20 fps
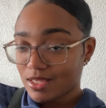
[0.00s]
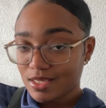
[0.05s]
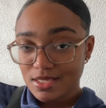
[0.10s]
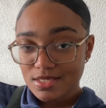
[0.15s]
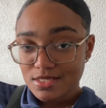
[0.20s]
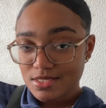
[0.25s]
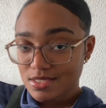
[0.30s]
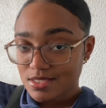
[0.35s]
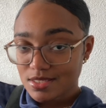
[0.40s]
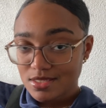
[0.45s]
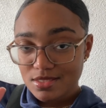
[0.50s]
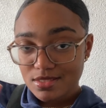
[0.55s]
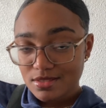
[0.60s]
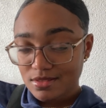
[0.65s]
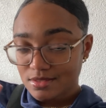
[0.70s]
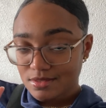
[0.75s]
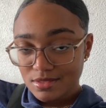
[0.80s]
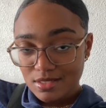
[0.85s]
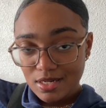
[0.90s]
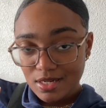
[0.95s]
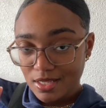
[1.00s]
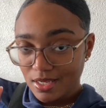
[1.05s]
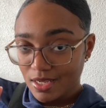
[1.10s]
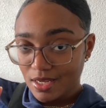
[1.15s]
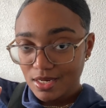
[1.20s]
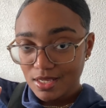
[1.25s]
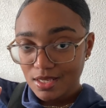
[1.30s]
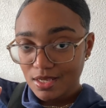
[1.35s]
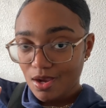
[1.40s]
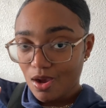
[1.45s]
is
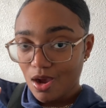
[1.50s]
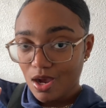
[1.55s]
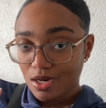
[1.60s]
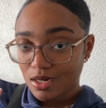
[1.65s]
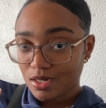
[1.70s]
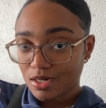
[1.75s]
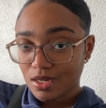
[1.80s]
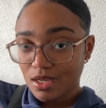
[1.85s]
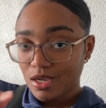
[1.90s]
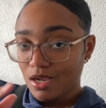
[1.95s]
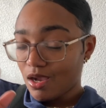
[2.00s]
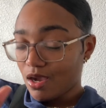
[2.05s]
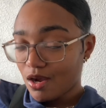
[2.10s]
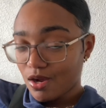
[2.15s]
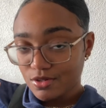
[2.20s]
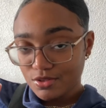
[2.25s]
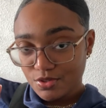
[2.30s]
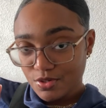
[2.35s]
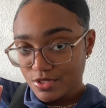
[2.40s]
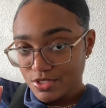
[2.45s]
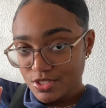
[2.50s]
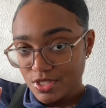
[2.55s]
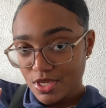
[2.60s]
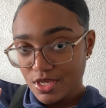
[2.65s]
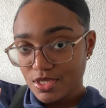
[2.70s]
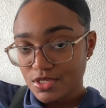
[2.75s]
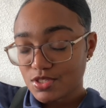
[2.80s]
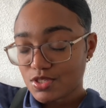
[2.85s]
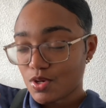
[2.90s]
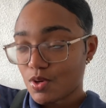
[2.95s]
literally on
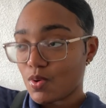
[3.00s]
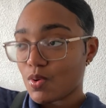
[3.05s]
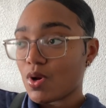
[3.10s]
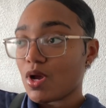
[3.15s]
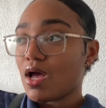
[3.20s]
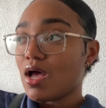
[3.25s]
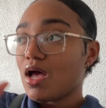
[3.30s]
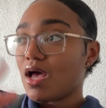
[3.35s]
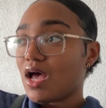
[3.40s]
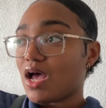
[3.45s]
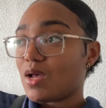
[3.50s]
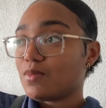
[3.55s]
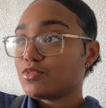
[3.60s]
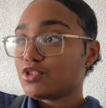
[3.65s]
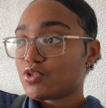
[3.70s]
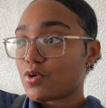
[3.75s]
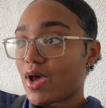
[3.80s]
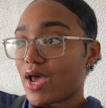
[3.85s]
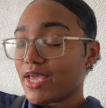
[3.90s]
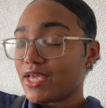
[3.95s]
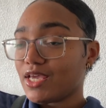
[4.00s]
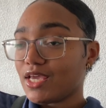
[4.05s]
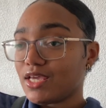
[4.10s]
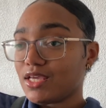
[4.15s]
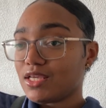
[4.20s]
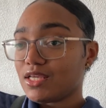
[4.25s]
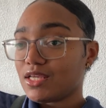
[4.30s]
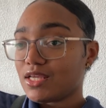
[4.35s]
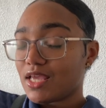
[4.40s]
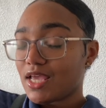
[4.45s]
Thursday. So I'm
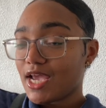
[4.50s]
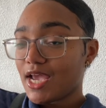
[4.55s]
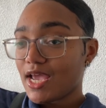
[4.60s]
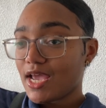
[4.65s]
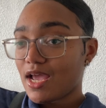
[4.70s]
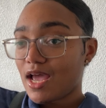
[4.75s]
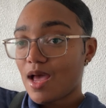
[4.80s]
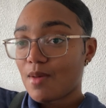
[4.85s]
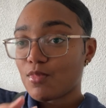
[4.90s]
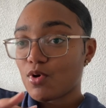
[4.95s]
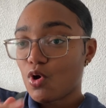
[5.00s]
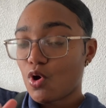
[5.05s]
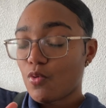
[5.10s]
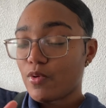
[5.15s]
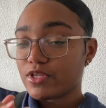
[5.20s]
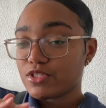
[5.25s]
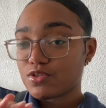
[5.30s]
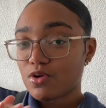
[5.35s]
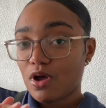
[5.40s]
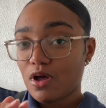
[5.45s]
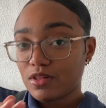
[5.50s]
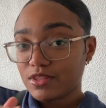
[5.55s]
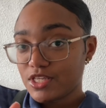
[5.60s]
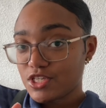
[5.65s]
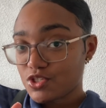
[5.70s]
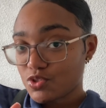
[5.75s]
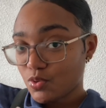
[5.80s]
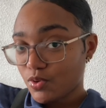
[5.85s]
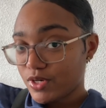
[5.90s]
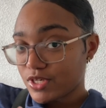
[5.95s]
going to all
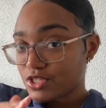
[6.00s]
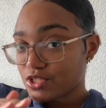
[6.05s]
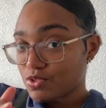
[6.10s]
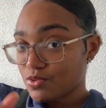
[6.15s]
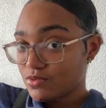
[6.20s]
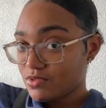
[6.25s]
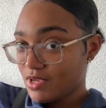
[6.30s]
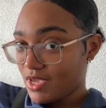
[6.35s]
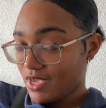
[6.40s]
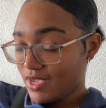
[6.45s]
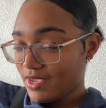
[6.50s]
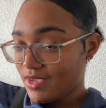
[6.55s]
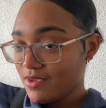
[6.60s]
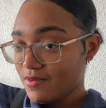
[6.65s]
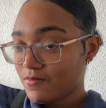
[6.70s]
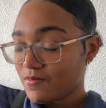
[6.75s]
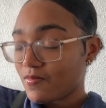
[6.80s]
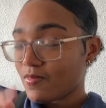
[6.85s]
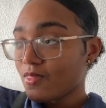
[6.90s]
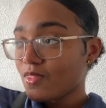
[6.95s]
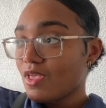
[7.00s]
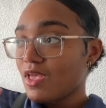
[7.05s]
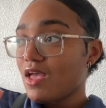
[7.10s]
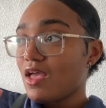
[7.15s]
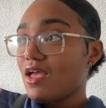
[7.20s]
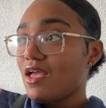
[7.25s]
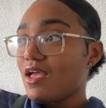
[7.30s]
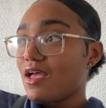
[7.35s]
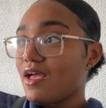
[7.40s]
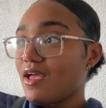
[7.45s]
these stores today
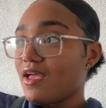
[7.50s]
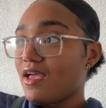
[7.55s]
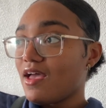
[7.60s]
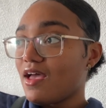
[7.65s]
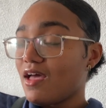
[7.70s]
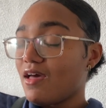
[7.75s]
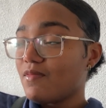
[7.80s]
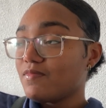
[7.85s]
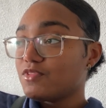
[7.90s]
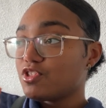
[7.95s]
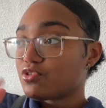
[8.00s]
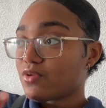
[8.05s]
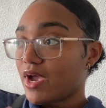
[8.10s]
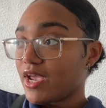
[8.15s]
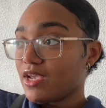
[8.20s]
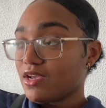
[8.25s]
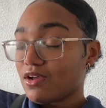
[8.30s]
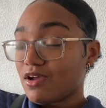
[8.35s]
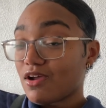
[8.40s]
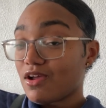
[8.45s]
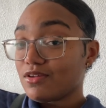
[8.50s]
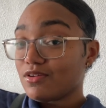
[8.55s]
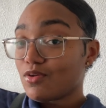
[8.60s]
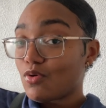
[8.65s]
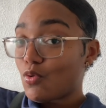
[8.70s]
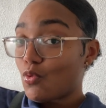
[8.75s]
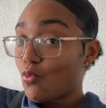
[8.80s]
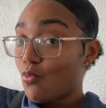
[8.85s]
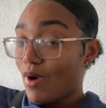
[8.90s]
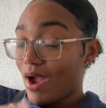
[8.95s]
and trying on
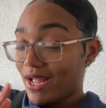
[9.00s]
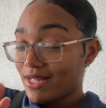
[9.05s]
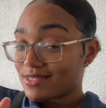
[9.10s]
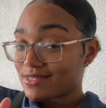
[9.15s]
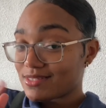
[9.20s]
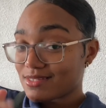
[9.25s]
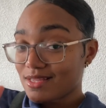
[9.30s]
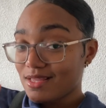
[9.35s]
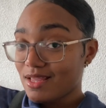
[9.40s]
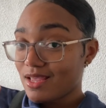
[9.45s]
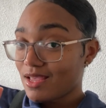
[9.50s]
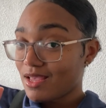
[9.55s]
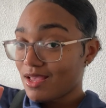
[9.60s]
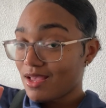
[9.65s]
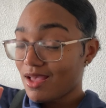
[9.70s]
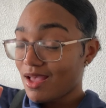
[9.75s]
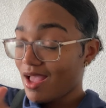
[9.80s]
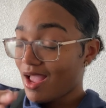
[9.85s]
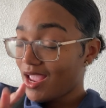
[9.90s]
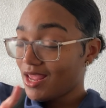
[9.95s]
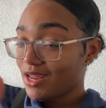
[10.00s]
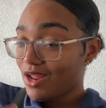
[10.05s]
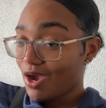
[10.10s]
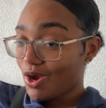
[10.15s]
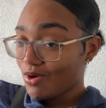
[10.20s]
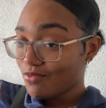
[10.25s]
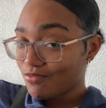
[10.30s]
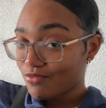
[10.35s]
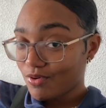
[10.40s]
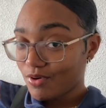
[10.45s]
what I
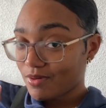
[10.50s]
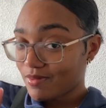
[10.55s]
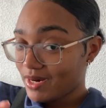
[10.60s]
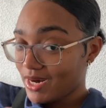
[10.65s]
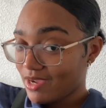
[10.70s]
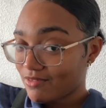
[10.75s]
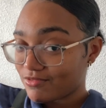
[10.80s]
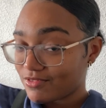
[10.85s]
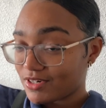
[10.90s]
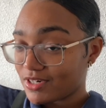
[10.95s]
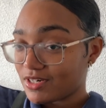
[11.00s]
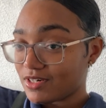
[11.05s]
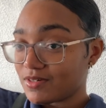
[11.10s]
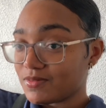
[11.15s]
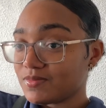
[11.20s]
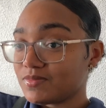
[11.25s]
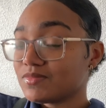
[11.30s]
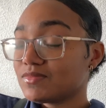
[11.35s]
love or whatever,